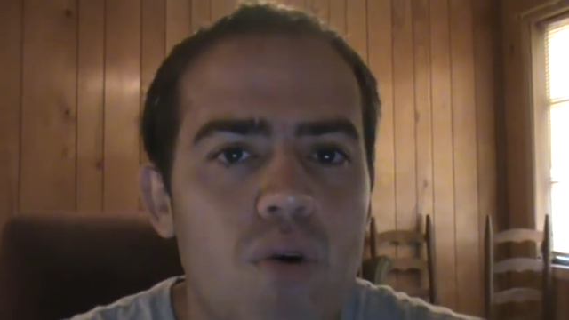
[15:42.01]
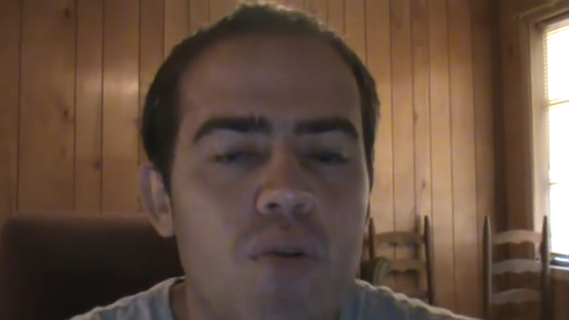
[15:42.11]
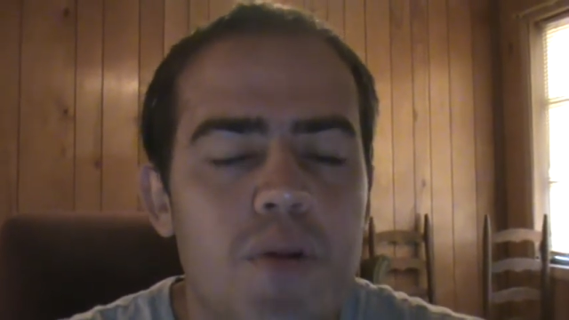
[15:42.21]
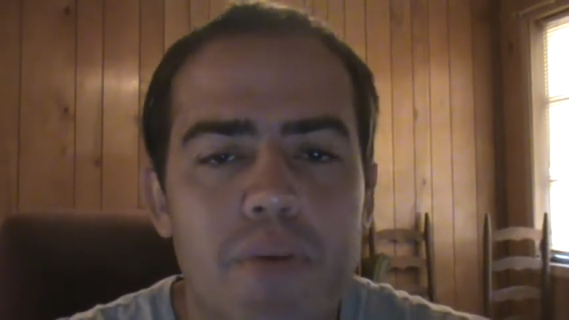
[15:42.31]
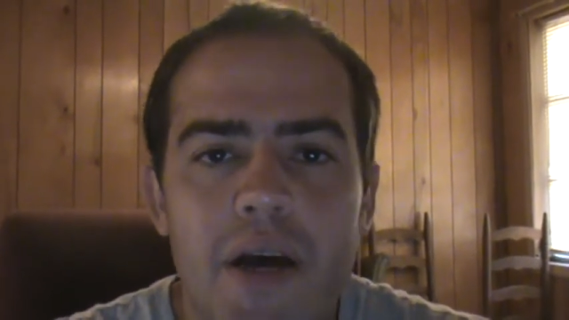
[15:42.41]

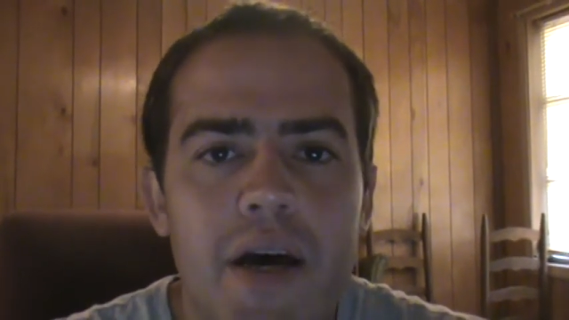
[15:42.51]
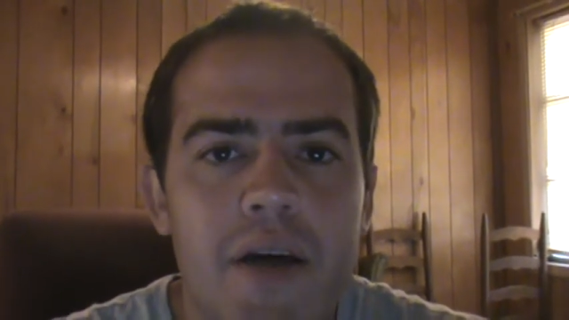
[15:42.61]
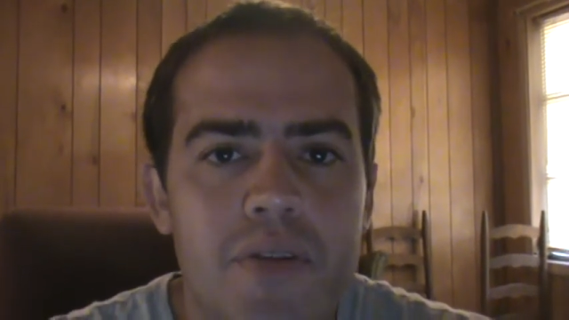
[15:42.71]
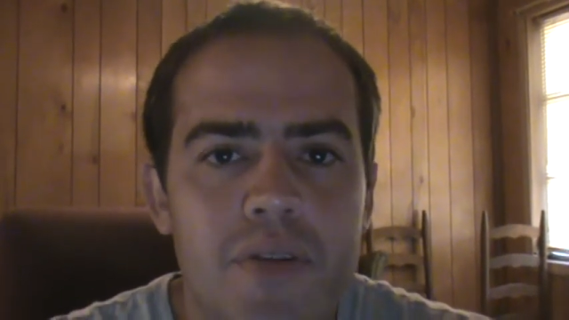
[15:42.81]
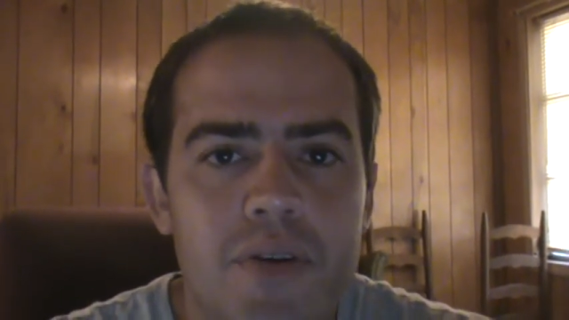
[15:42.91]
the
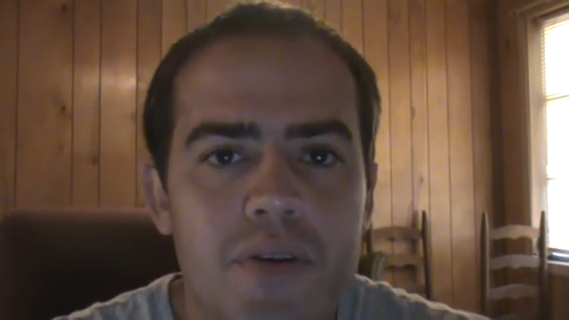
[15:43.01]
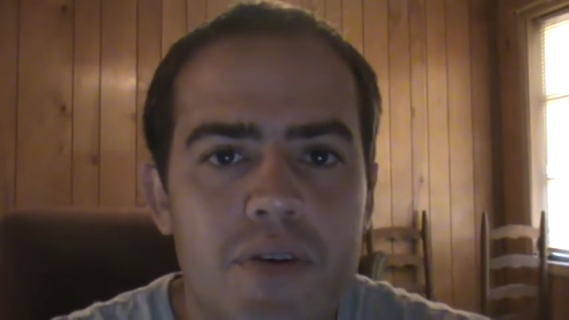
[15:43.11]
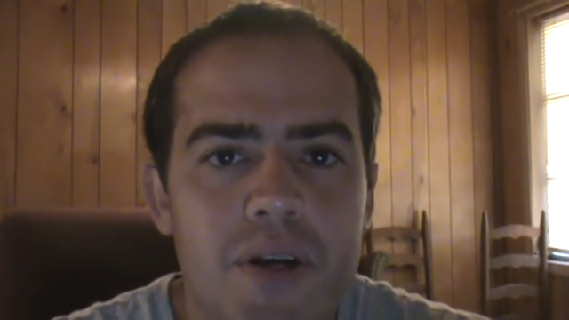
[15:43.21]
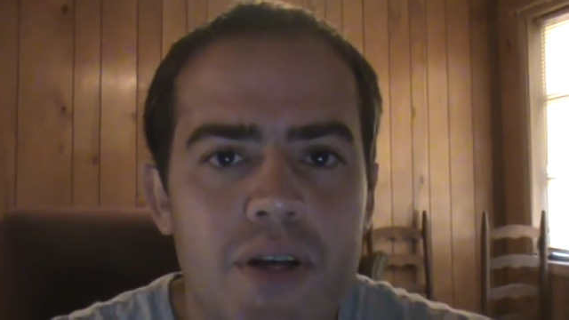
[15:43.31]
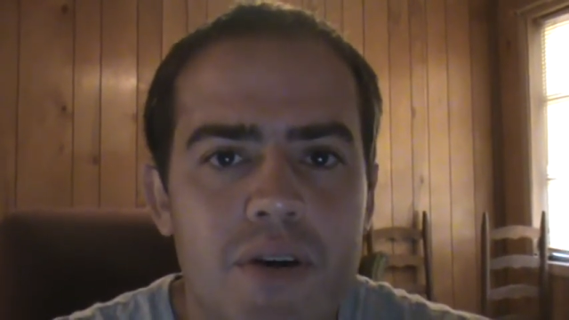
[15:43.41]
path to,
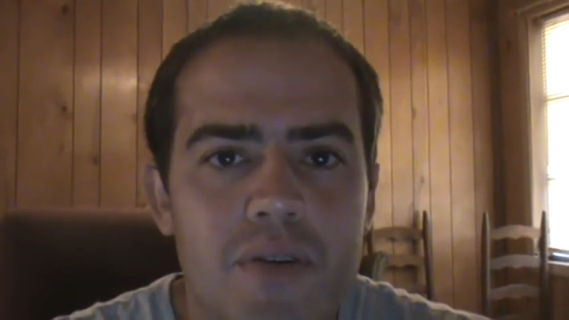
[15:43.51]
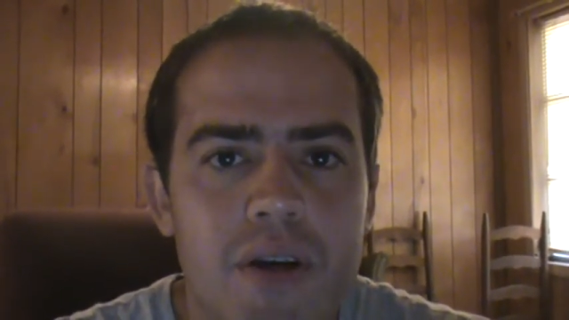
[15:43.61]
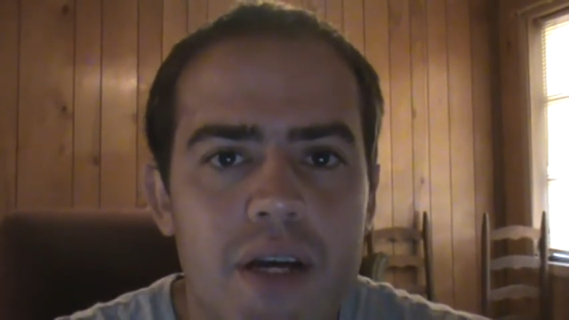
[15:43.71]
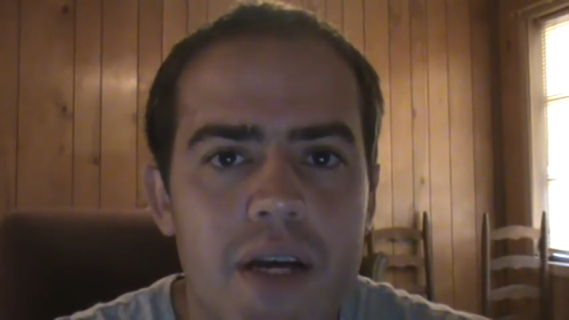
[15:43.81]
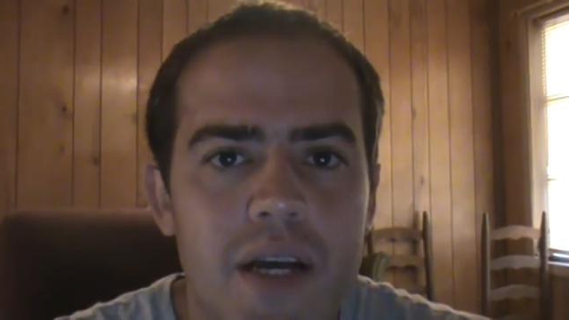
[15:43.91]
you know,
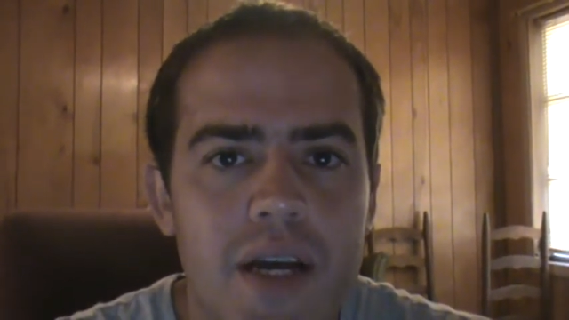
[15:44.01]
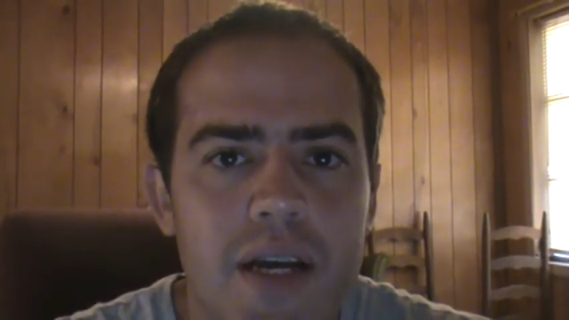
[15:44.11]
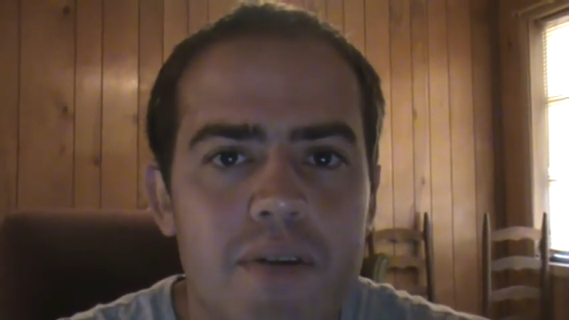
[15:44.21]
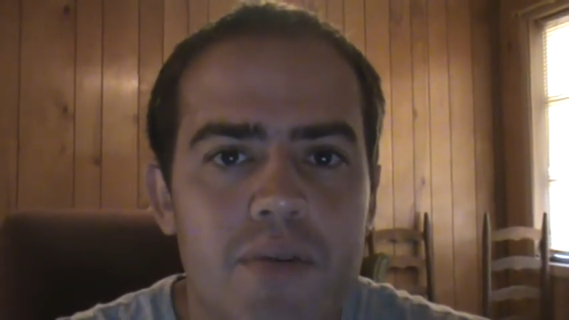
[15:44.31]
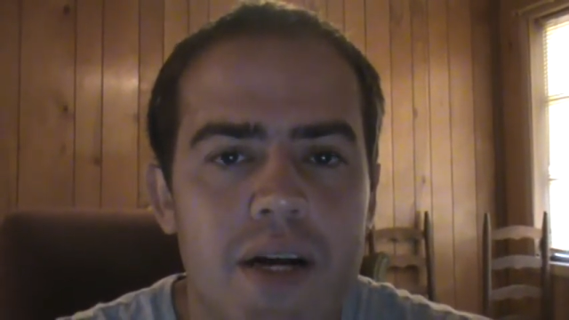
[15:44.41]

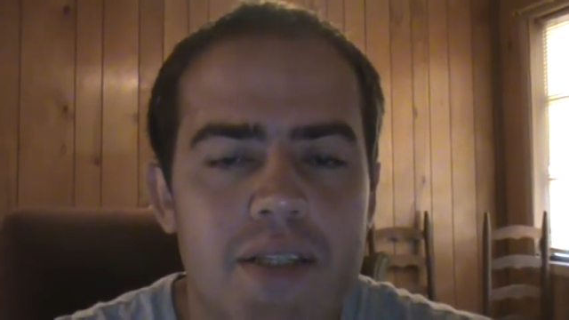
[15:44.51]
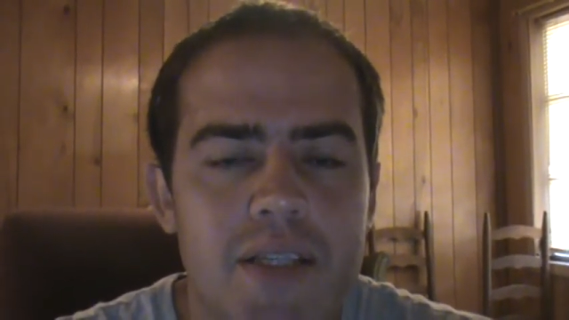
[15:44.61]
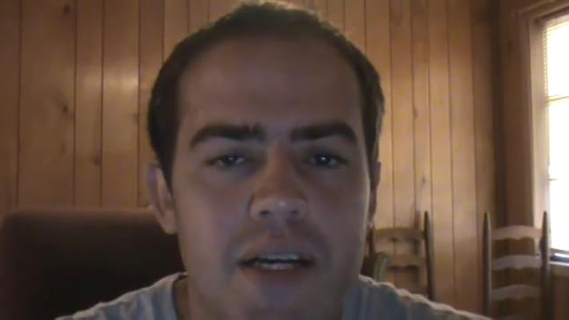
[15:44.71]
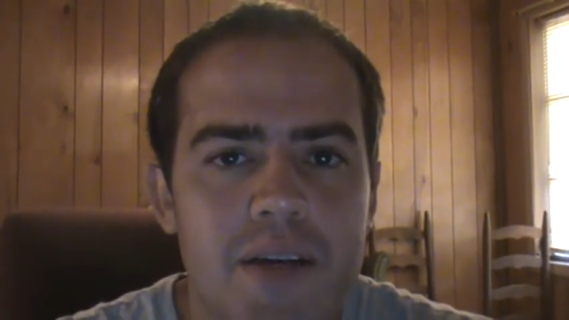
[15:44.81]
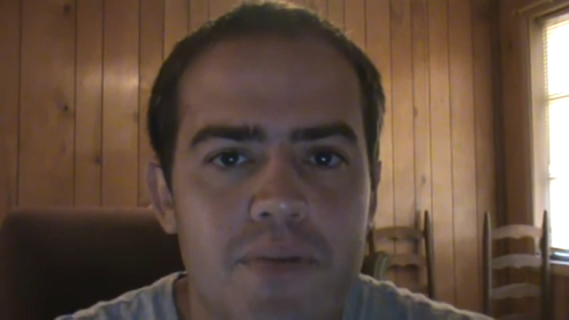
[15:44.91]
in right
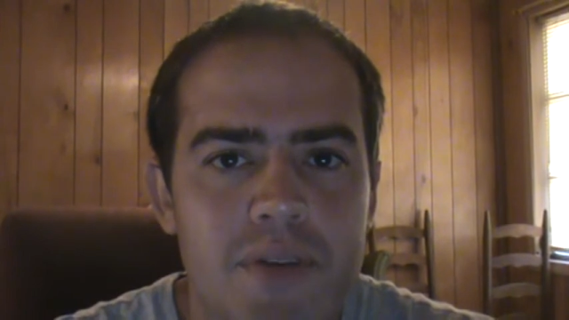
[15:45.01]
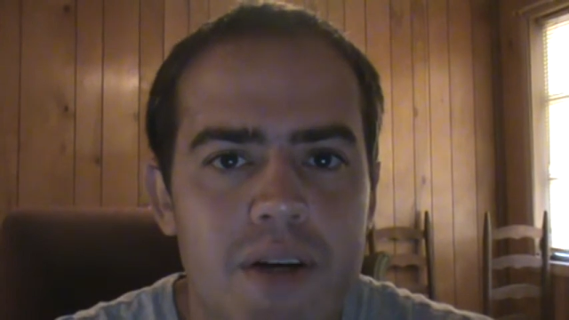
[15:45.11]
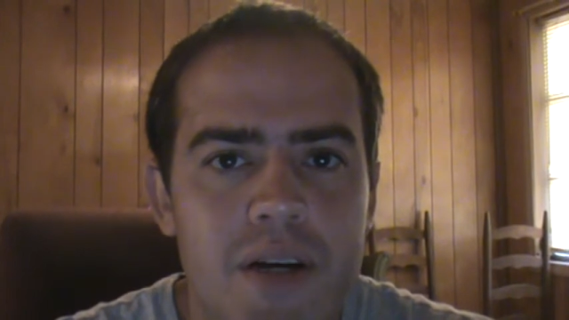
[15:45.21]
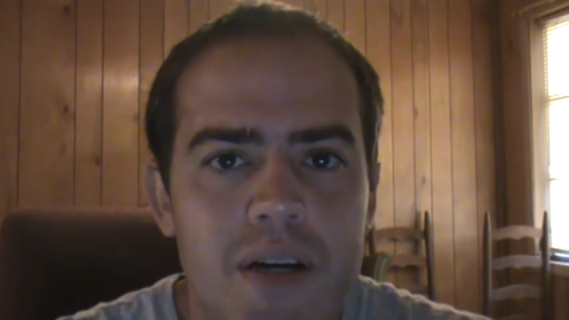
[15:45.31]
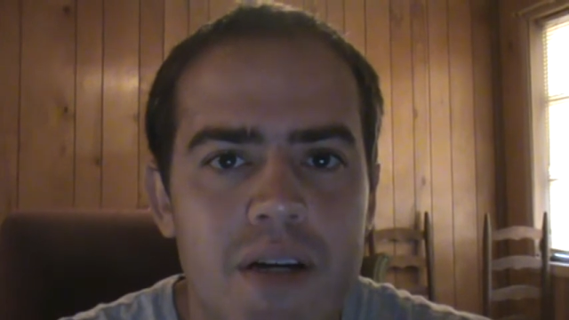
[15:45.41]
standing with
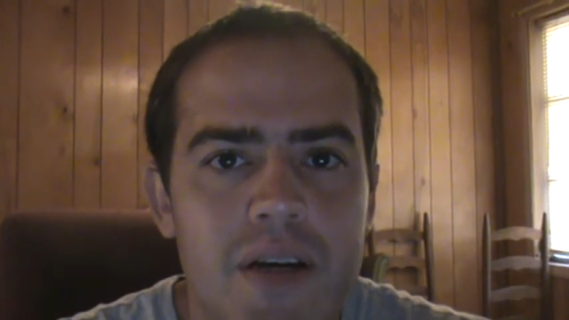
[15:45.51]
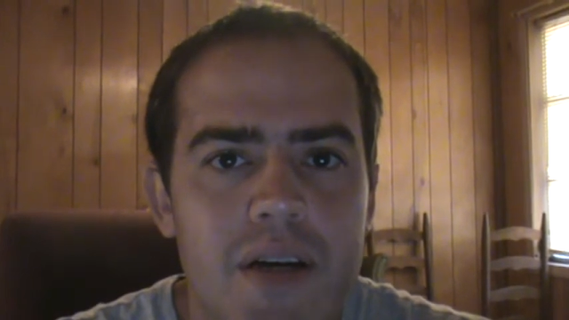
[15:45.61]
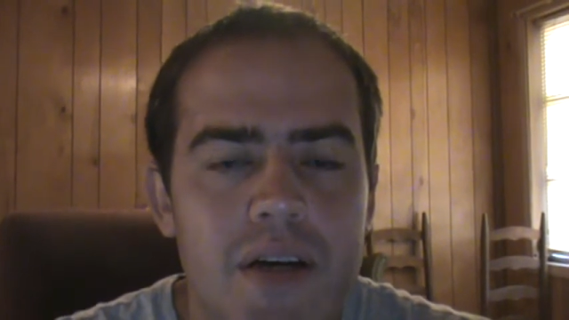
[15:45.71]
God,